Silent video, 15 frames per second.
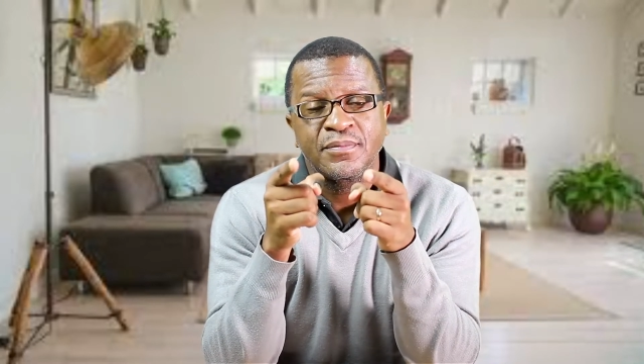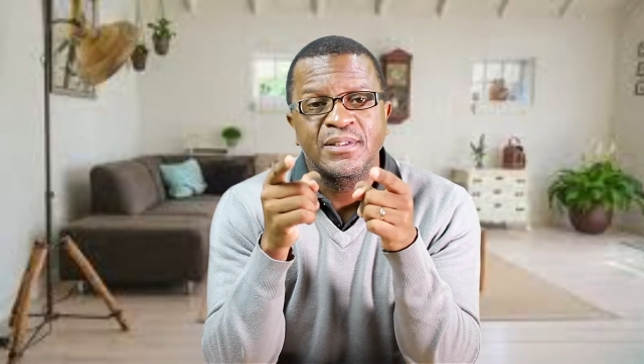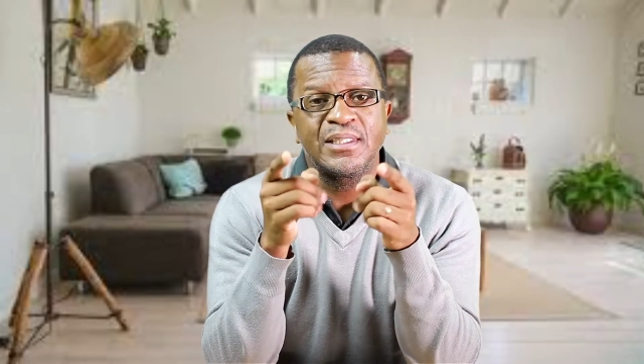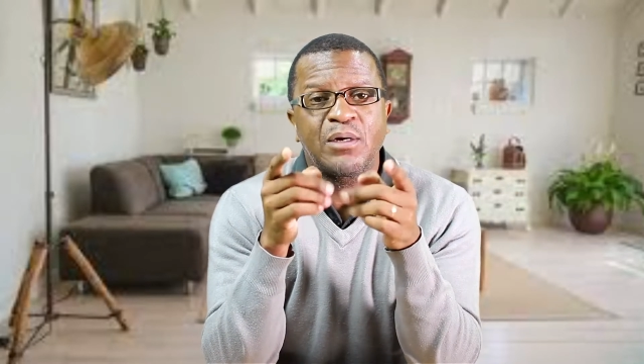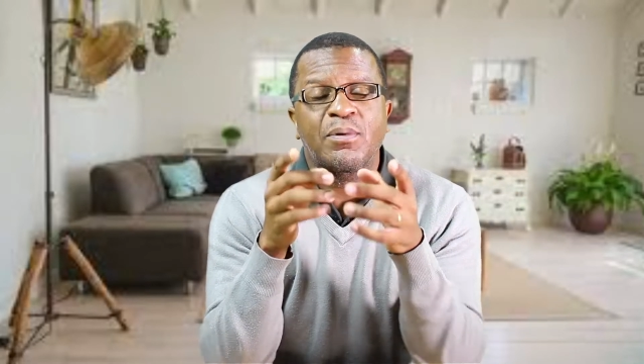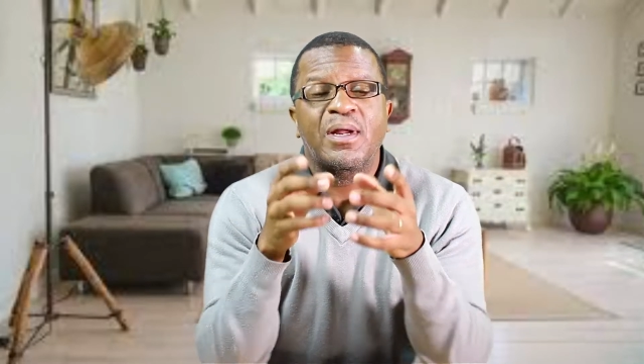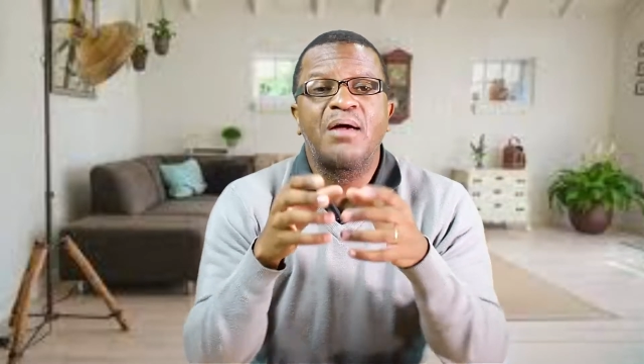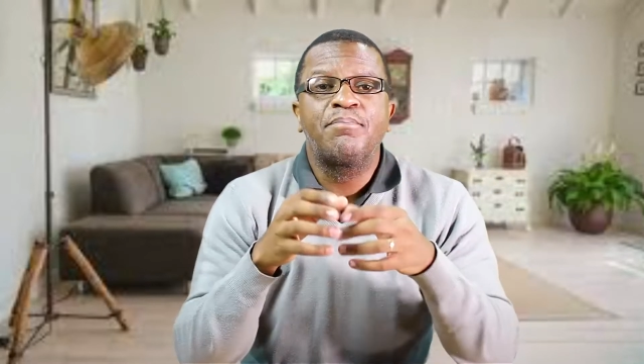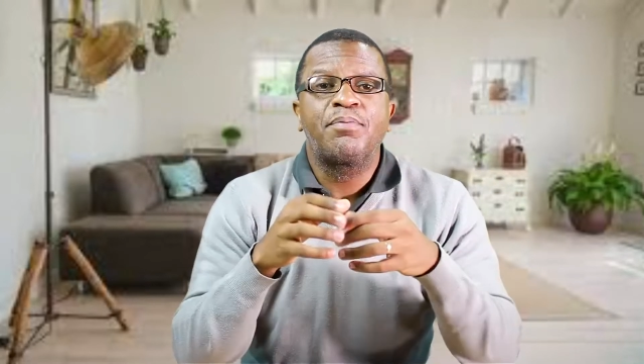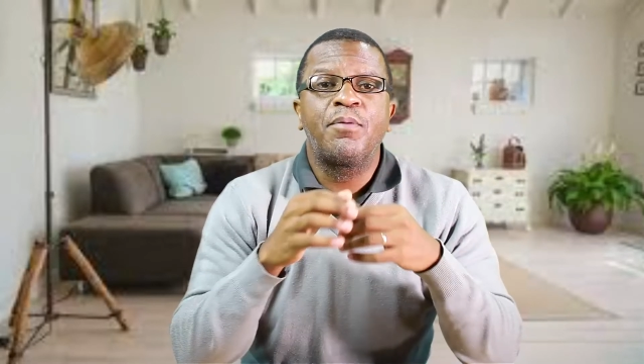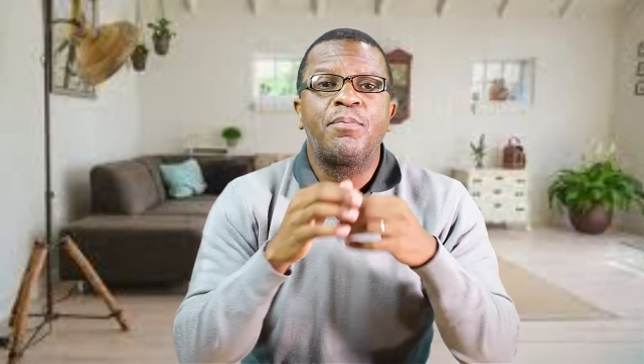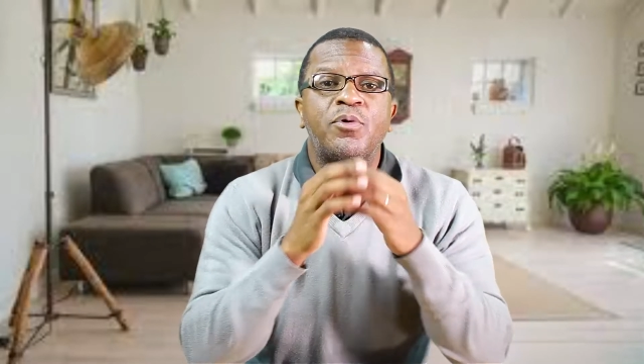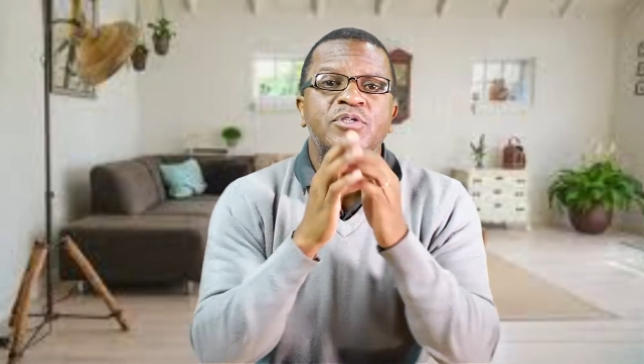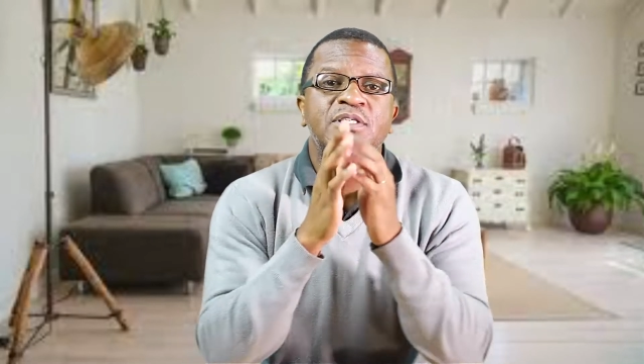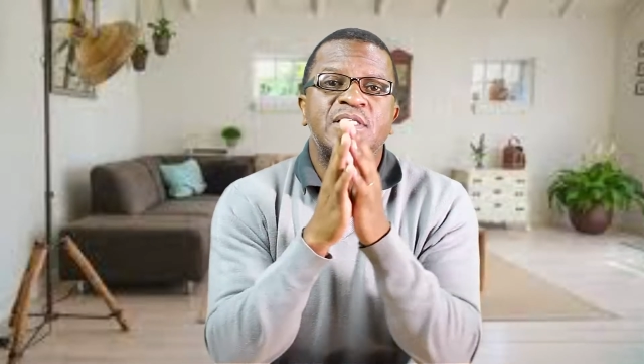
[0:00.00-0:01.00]
Now what I'm
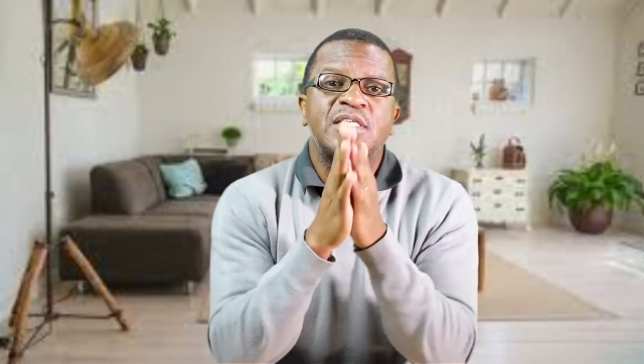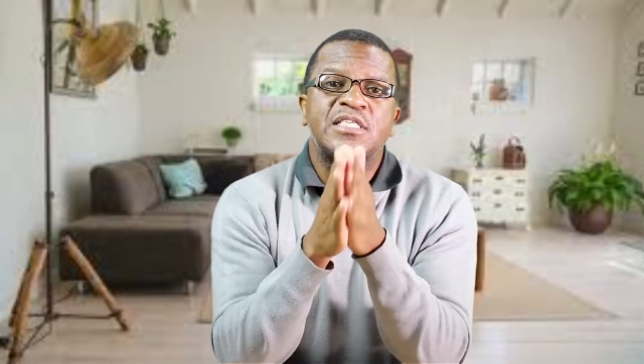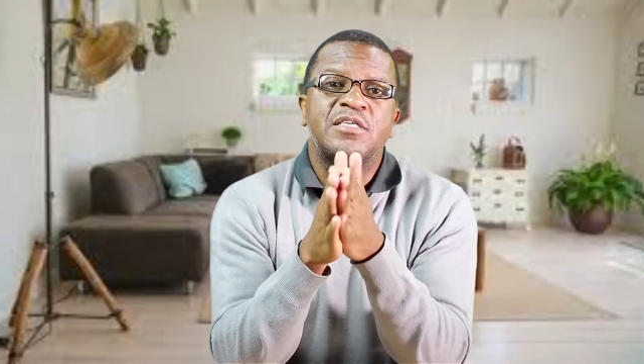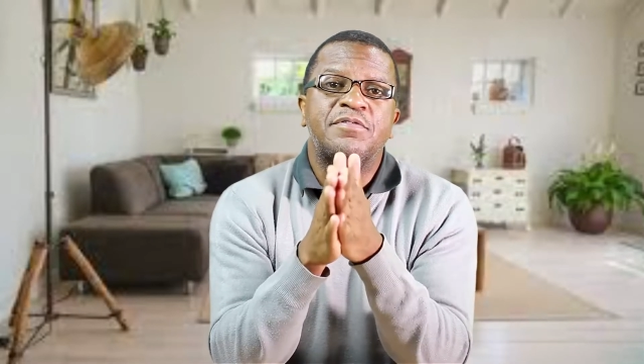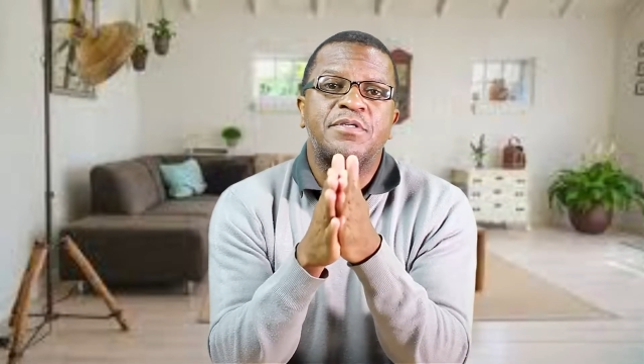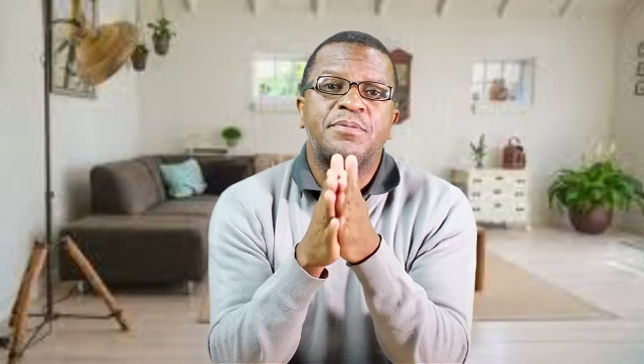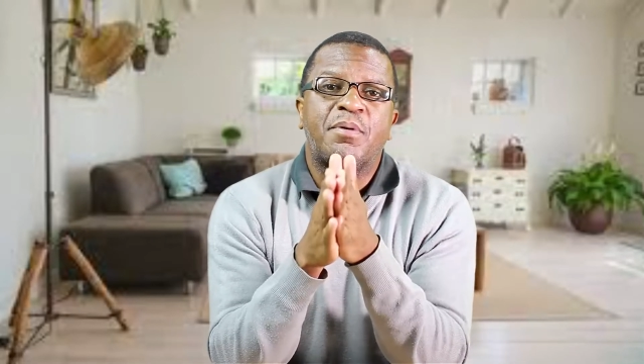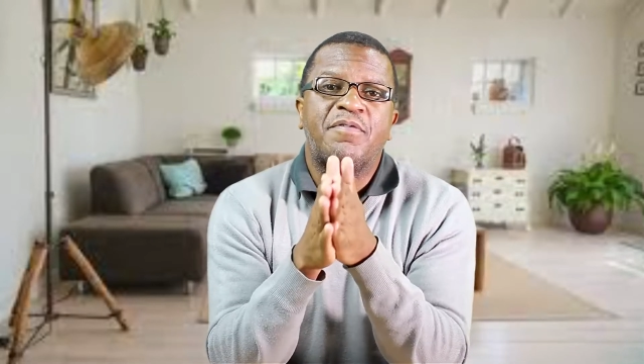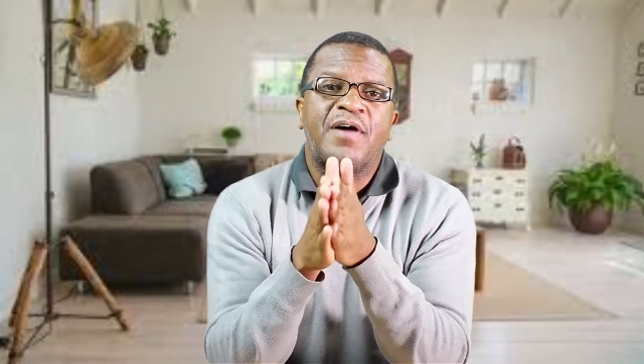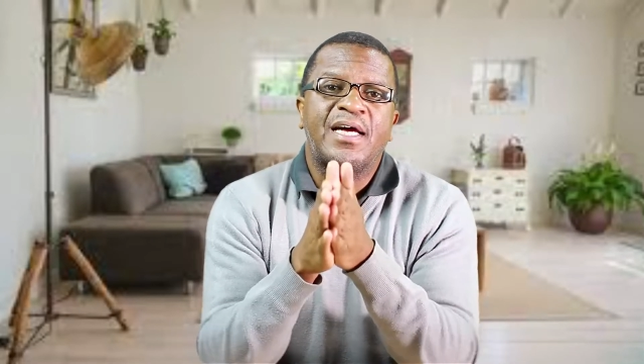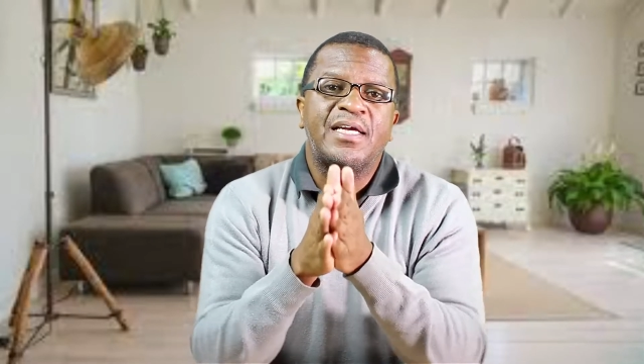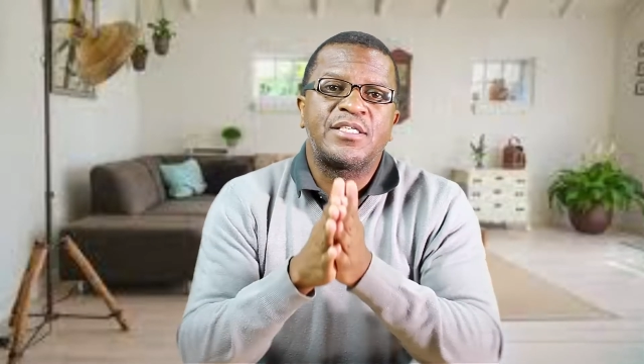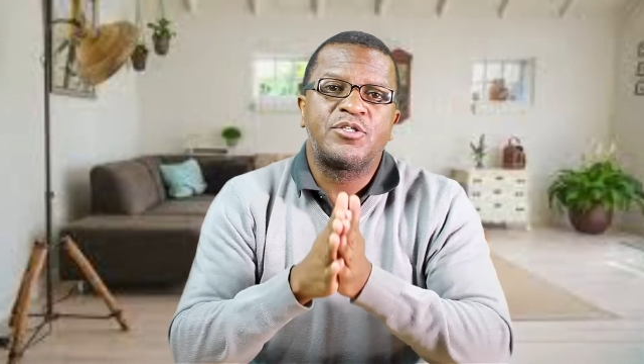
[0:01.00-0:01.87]
proposing the service providers